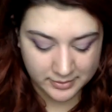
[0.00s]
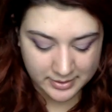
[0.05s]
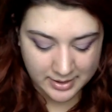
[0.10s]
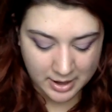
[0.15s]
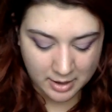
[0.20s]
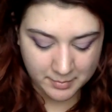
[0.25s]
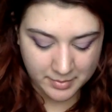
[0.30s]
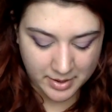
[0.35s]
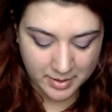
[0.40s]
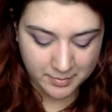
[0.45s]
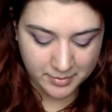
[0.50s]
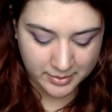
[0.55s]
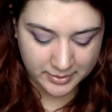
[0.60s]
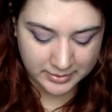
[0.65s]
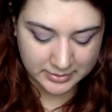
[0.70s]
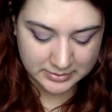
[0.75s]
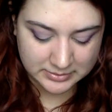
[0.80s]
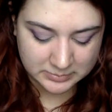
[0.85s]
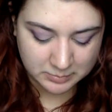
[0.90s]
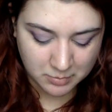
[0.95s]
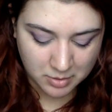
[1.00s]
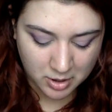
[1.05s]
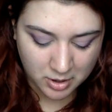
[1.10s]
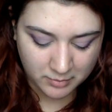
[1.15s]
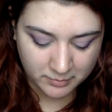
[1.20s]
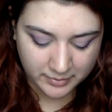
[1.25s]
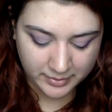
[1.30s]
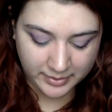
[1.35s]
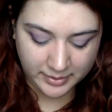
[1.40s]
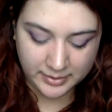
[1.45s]
now, but I bought his
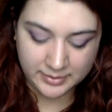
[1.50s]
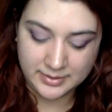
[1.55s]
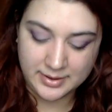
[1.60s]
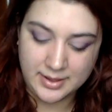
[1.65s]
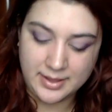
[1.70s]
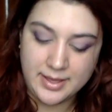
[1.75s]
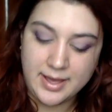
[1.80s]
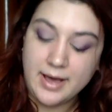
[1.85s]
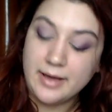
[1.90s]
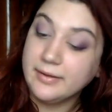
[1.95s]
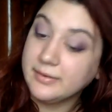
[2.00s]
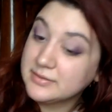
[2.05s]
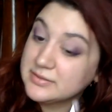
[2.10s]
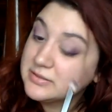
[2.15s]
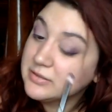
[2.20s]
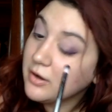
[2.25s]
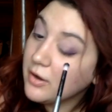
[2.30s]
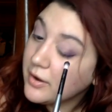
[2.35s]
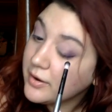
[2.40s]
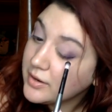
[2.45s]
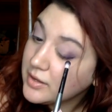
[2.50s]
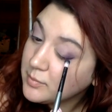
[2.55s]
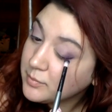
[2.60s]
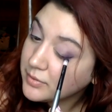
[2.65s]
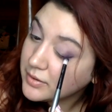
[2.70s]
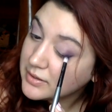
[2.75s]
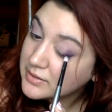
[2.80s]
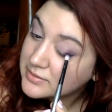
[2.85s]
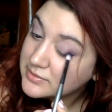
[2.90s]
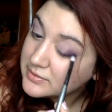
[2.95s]
mom like an Alex and Ani
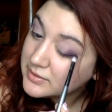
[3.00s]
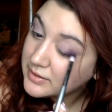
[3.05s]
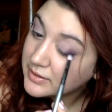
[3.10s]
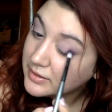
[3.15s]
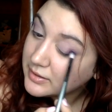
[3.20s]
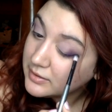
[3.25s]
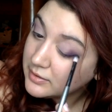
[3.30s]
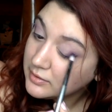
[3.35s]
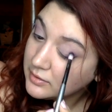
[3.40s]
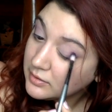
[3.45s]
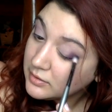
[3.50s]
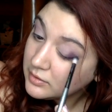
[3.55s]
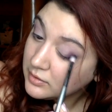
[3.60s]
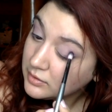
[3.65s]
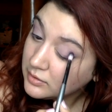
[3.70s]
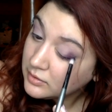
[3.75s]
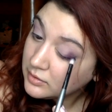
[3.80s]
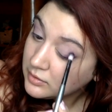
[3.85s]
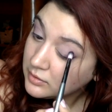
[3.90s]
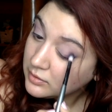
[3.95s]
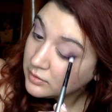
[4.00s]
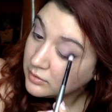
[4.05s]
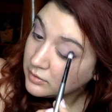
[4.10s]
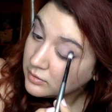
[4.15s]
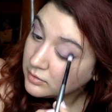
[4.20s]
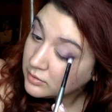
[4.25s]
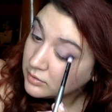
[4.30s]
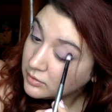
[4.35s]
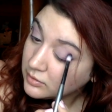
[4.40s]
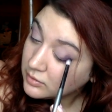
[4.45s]
bracelet,
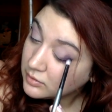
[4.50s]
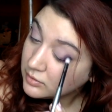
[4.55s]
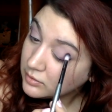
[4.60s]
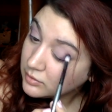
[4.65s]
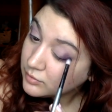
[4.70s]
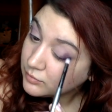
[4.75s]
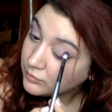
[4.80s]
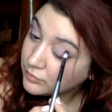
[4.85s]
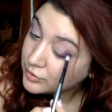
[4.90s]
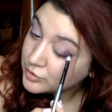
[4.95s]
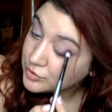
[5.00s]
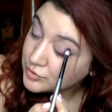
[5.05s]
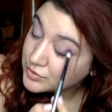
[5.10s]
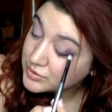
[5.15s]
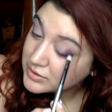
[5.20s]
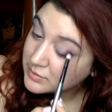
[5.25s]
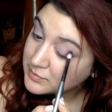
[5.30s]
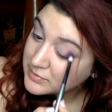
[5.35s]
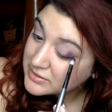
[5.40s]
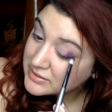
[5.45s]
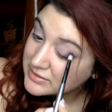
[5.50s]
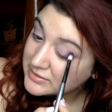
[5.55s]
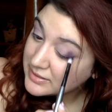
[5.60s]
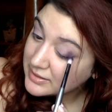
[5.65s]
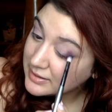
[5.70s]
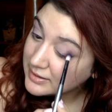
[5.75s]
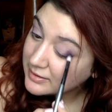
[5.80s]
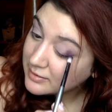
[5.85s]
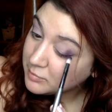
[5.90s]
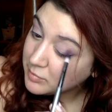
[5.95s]
which was a
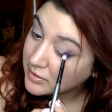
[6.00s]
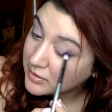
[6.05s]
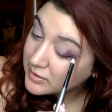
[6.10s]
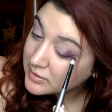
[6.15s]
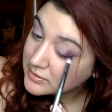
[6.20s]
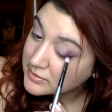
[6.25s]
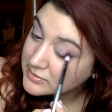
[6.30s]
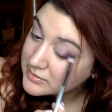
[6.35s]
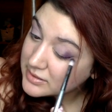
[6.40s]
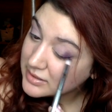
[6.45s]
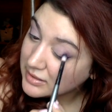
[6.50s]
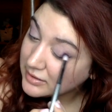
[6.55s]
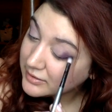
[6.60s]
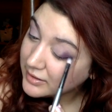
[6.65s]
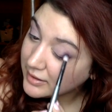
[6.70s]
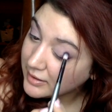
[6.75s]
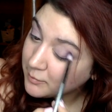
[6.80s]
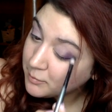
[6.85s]
mistake because he like